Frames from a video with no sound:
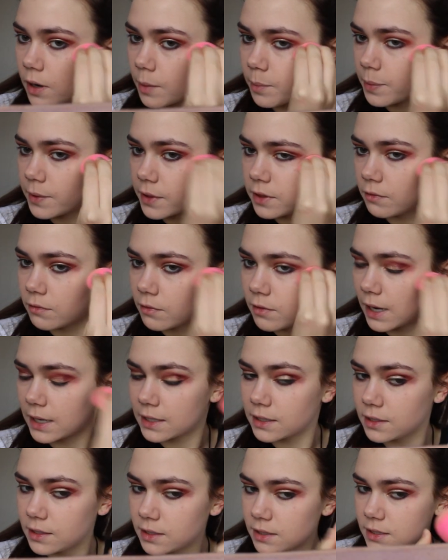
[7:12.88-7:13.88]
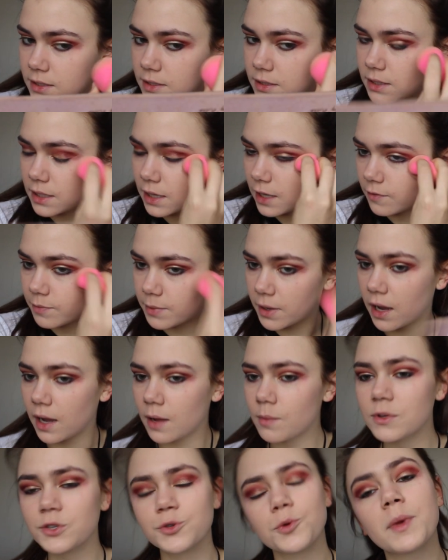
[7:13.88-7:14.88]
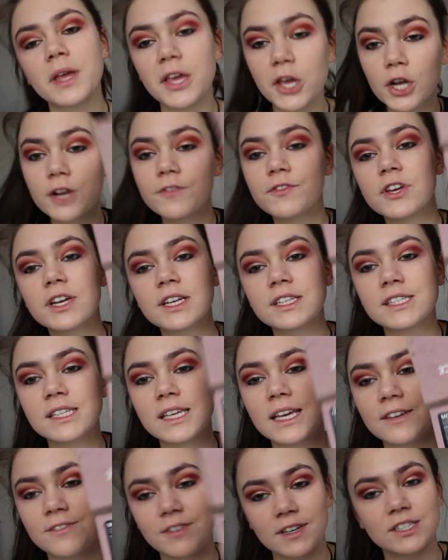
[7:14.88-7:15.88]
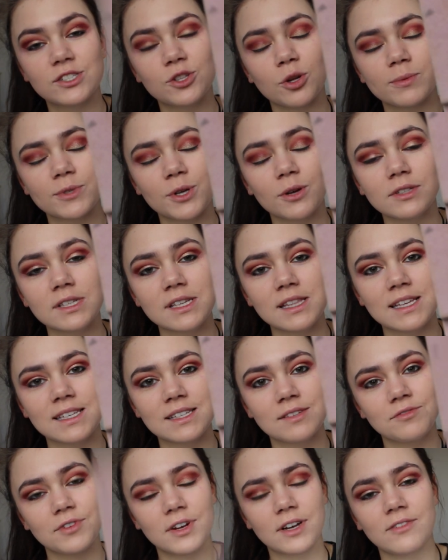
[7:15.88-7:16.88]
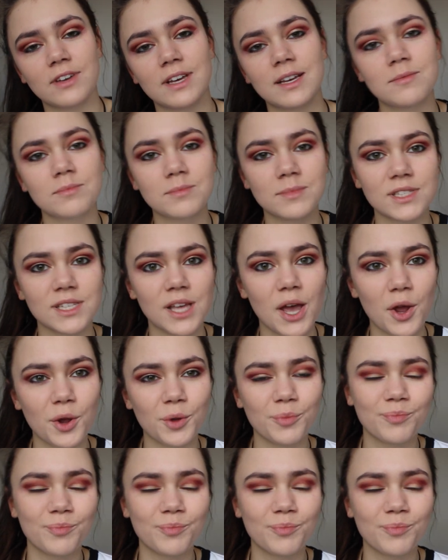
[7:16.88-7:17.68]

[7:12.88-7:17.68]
up the redness it left behind, which would be good if you could see if I stopped holding this in front of it. So